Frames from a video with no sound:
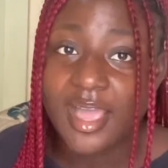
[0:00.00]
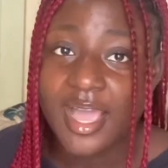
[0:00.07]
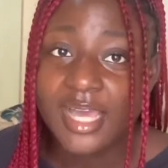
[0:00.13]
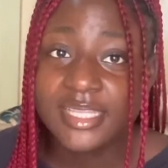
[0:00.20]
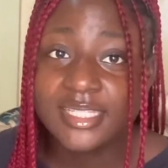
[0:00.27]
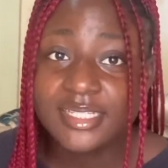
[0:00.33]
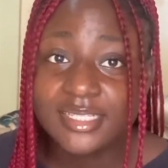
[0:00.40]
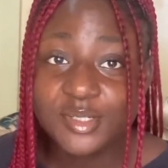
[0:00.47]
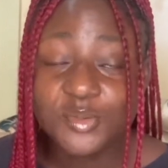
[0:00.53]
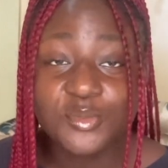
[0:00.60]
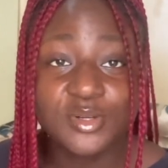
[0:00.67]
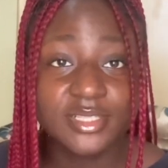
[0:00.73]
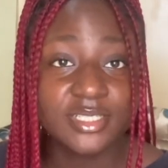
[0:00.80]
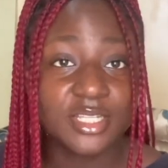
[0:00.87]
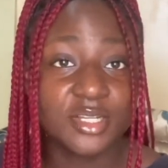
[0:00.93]
I think
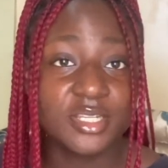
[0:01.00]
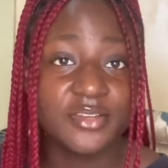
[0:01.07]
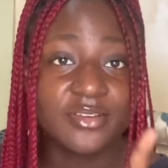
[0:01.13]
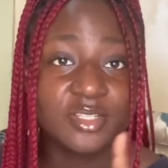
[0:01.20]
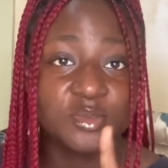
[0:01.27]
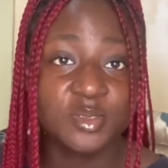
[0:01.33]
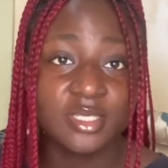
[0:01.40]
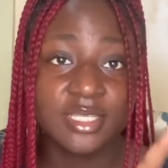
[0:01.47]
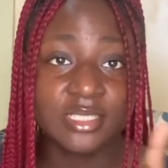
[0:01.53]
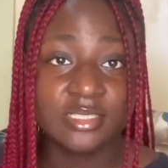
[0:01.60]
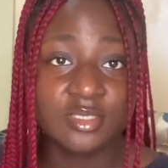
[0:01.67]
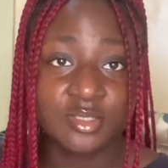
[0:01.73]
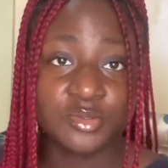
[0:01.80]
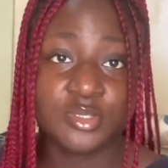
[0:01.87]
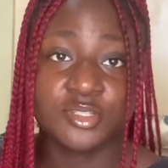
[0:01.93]
one thing I'll never do again is
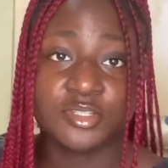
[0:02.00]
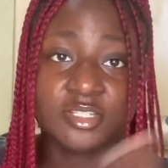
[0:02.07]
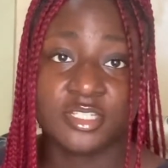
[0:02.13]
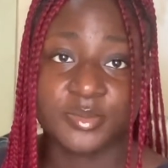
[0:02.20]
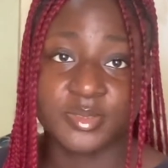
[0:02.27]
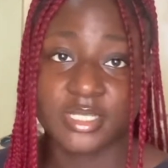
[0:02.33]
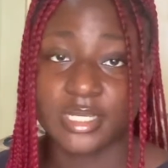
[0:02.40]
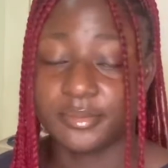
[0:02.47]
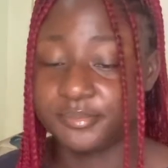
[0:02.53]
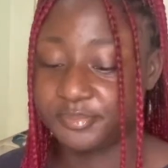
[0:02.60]
situationship.